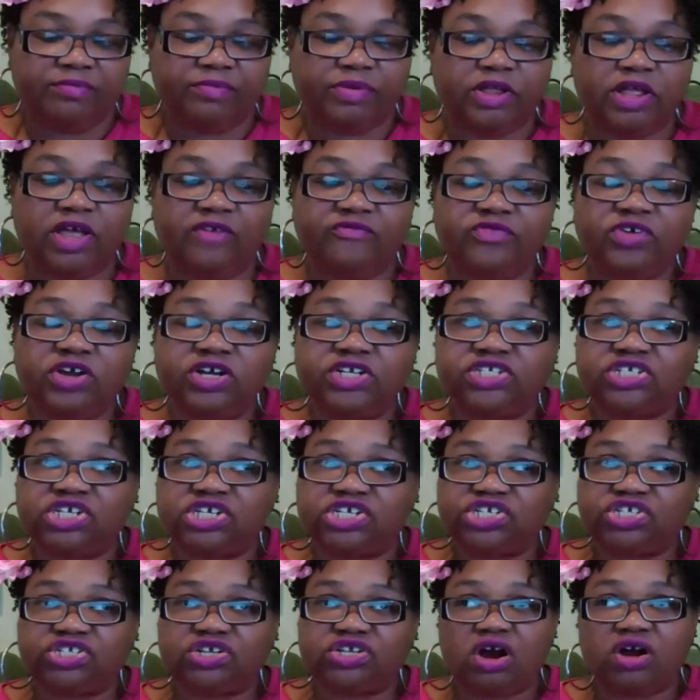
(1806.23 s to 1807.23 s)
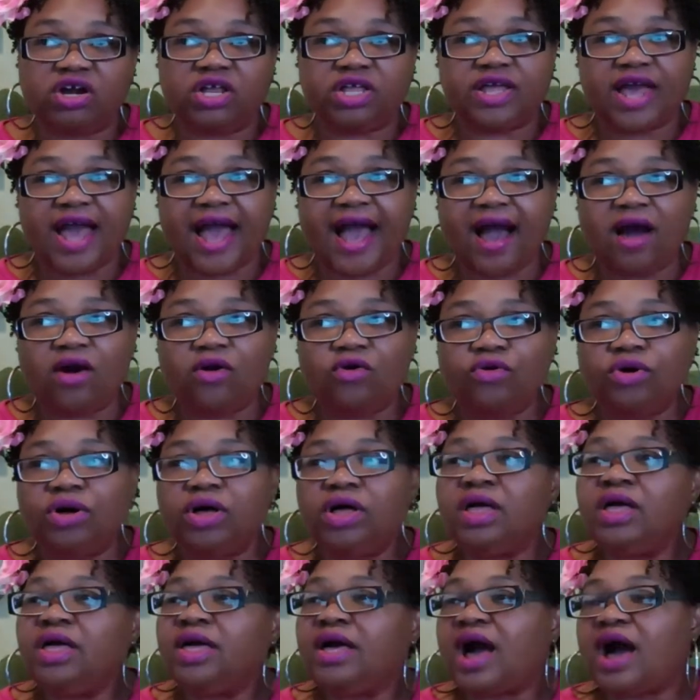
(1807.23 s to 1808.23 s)
But if you're just starting out,
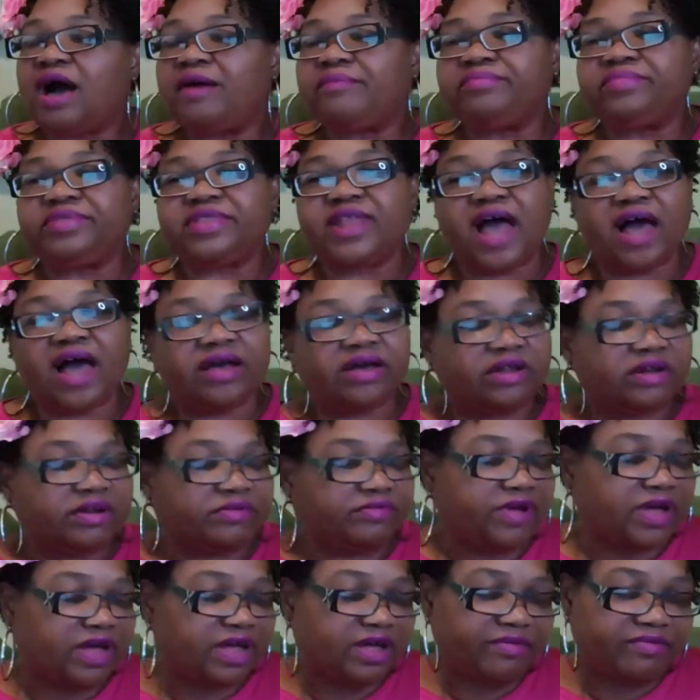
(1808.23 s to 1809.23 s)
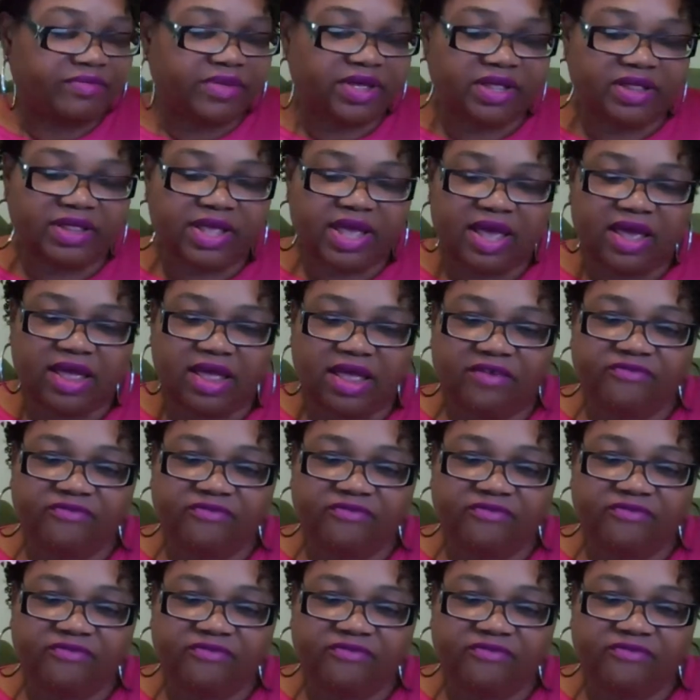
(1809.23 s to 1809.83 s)
I'm not going to recommend that.